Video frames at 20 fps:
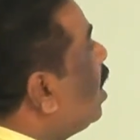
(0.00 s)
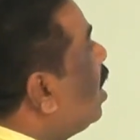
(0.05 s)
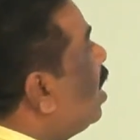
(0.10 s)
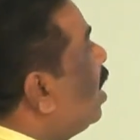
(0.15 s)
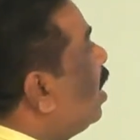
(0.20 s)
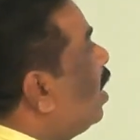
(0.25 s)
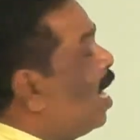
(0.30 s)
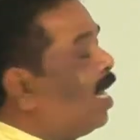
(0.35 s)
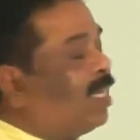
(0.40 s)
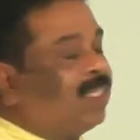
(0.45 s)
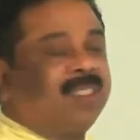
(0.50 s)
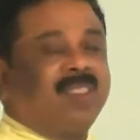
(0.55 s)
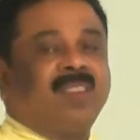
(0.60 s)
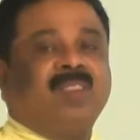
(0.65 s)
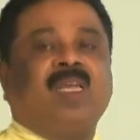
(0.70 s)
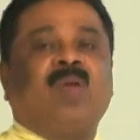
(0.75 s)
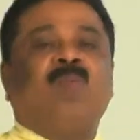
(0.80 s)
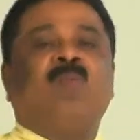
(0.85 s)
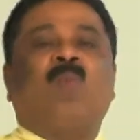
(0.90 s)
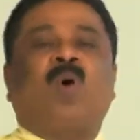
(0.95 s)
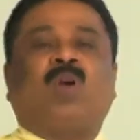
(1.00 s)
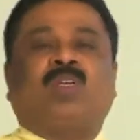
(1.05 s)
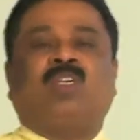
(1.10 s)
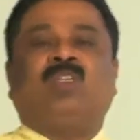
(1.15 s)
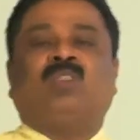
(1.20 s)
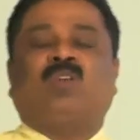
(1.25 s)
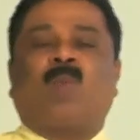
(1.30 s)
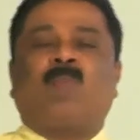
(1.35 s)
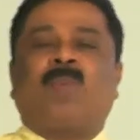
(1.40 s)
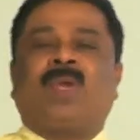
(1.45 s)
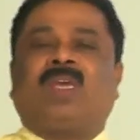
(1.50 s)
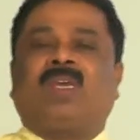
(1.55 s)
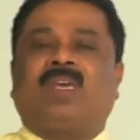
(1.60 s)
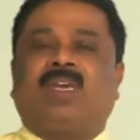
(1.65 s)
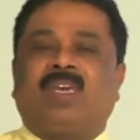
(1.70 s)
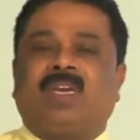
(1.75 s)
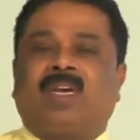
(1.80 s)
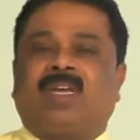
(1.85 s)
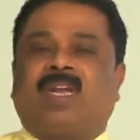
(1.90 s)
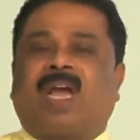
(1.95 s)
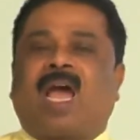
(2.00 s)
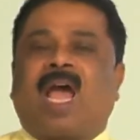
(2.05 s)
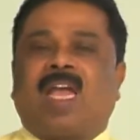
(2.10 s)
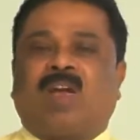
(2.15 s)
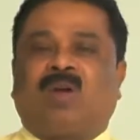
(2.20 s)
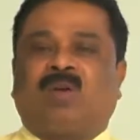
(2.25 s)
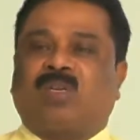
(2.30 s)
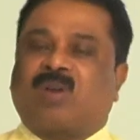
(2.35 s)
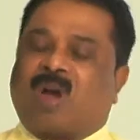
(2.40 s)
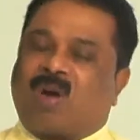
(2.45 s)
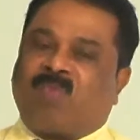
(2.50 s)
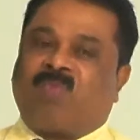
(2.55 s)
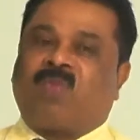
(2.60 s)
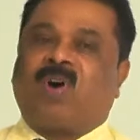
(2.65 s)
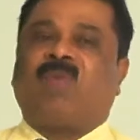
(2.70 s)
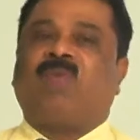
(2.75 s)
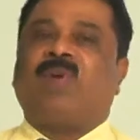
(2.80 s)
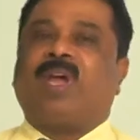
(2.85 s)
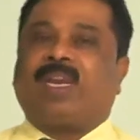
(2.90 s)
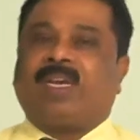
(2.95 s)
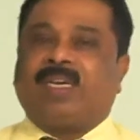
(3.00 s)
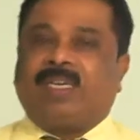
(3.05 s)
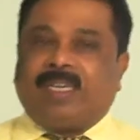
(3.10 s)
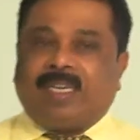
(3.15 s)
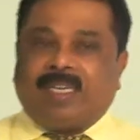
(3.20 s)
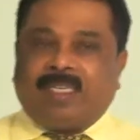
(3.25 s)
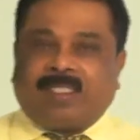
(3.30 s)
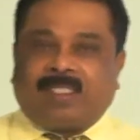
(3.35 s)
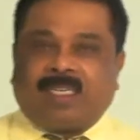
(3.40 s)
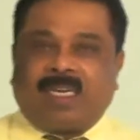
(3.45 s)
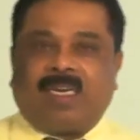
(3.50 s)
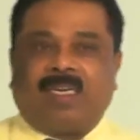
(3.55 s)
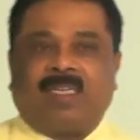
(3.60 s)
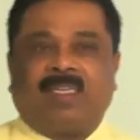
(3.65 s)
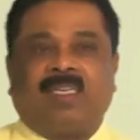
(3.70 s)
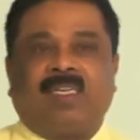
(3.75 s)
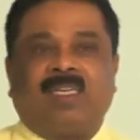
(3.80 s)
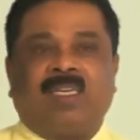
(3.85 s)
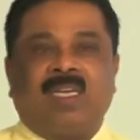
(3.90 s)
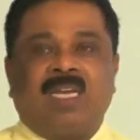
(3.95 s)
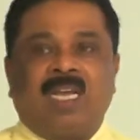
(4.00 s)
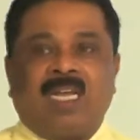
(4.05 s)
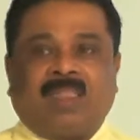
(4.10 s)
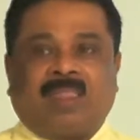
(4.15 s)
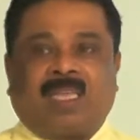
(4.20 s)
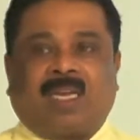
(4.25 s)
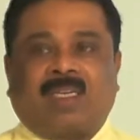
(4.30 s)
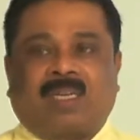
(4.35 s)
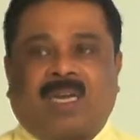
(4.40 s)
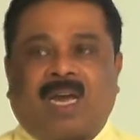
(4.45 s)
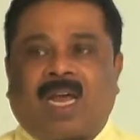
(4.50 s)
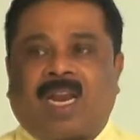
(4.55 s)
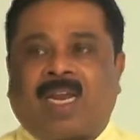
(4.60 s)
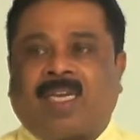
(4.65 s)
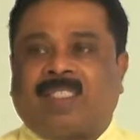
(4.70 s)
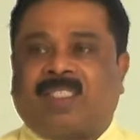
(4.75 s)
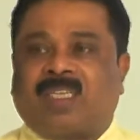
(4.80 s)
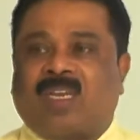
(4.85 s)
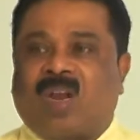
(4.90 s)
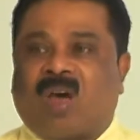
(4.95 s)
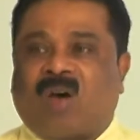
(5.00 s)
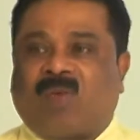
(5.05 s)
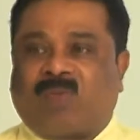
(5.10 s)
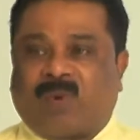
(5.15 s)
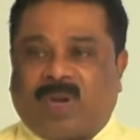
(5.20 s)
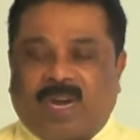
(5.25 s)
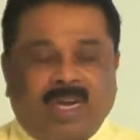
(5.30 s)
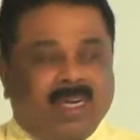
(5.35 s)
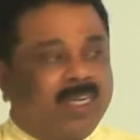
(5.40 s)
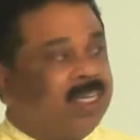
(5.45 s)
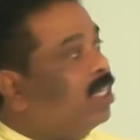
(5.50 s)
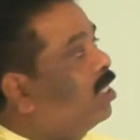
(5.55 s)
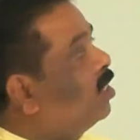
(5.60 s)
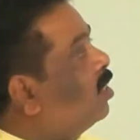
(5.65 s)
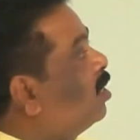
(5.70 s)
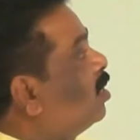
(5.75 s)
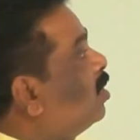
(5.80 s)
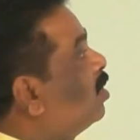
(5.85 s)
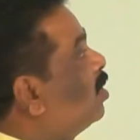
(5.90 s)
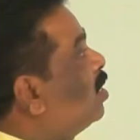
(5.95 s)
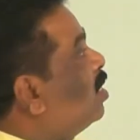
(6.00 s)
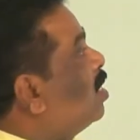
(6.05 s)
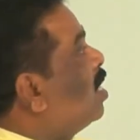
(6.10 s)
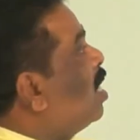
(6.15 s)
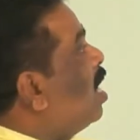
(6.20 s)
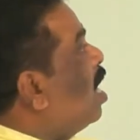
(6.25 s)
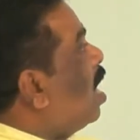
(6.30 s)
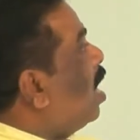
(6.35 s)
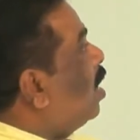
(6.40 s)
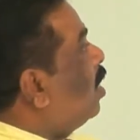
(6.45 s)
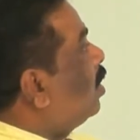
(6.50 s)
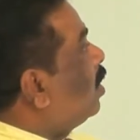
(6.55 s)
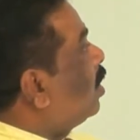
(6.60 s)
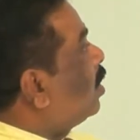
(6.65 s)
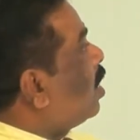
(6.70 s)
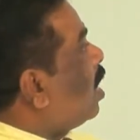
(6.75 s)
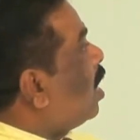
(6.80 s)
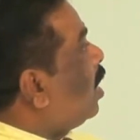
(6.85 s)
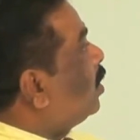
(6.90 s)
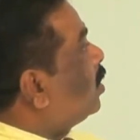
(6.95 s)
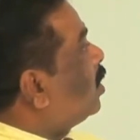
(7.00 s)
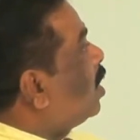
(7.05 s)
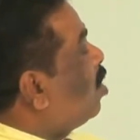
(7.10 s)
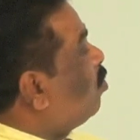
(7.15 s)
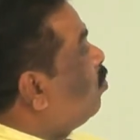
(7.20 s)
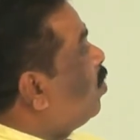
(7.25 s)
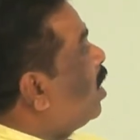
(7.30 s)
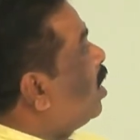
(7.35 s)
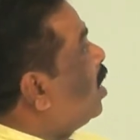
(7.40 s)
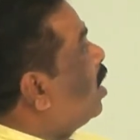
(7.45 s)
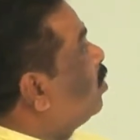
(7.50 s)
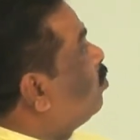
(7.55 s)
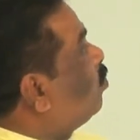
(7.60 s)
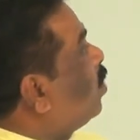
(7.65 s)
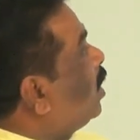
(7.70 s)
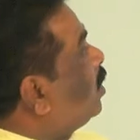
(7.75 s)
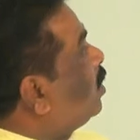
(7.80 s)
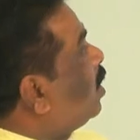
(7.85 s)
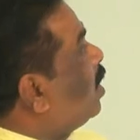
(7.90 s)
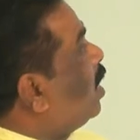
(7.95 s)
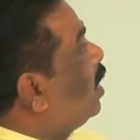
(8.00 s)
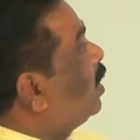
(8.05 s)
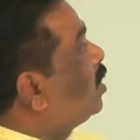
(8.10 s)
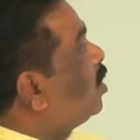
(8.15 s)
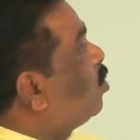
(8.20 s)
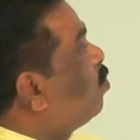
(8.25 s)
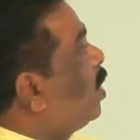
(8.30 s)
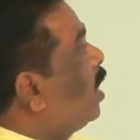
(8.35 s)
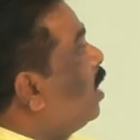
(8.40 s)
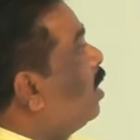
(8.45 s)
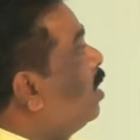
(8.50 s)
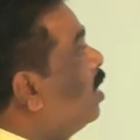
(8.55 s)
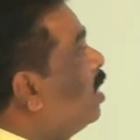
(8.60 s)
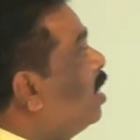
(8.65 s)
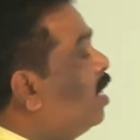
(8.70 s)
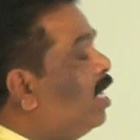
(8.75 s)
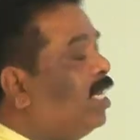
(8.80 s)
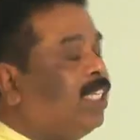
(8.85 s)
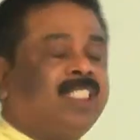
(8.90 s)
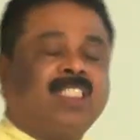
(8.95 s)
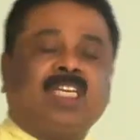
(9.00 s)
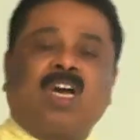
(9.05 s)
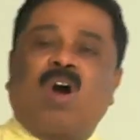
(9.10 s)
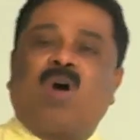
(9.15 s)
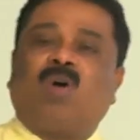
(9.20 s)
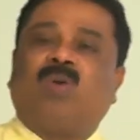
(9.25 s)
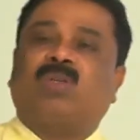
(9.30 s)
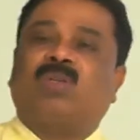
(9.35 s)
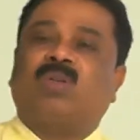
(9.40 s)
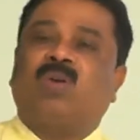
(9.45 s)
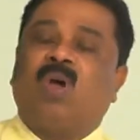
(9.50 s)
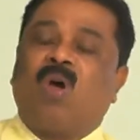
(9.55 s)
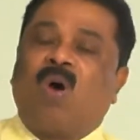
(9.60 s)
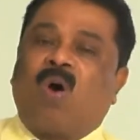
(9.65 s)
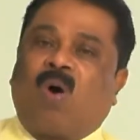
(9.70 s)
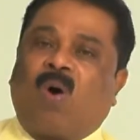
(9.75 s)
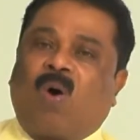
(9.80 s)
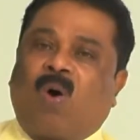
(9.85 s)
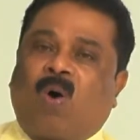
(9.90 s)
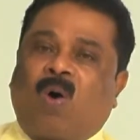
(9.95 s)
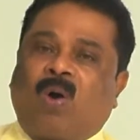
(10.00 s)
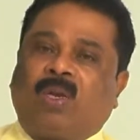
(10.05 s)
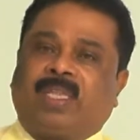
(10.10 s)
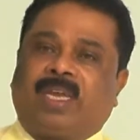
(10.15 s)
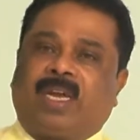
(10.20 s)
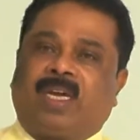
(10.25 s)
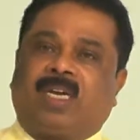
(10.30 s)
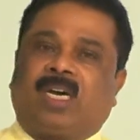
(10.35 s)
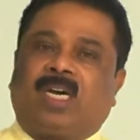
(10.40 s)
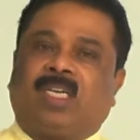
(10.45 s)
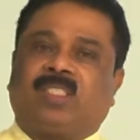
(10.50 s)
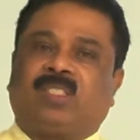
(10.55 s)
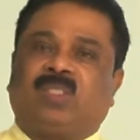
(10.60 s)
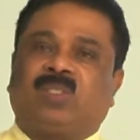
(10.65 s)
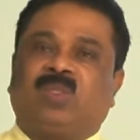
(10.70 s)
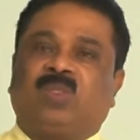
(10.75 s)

Next, the important topic here I have to come for very detailedly. The correction of errors. Under the correction of errors, first let me list out all the errors